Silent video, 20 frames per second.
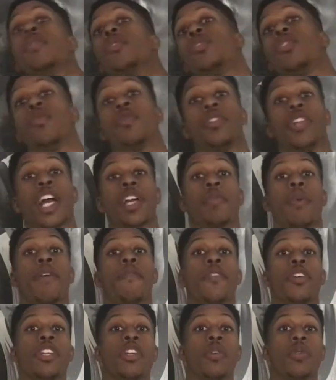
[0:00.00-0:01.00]
So if you like my
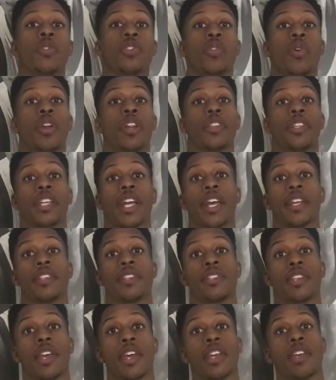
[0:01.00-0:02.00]
video or enjoy anything I had to
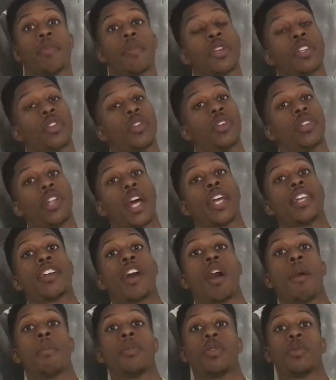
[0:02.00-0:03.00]
say, make sure you like,
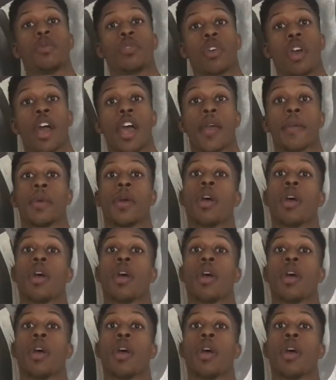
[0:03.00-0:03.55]
comment, subscribe.